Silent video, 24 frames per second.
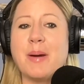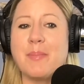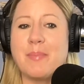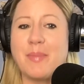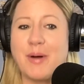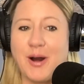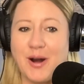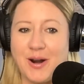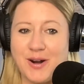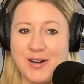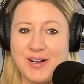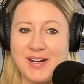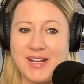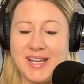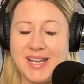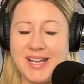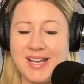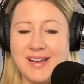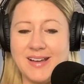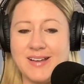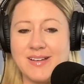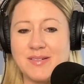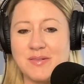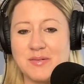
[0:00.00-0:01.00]

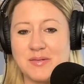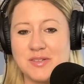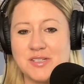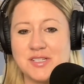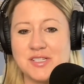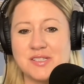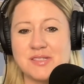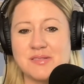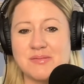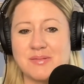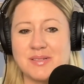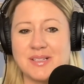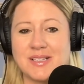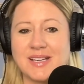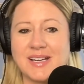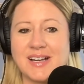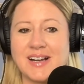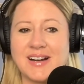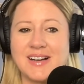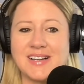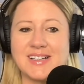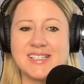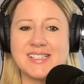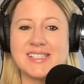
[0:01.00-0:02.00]
Party, which is really
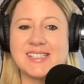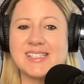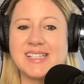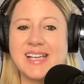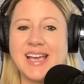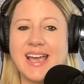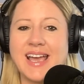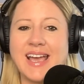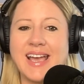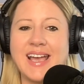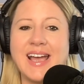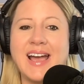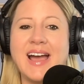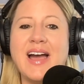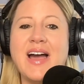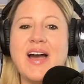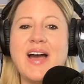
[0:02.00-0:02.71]
hard to say,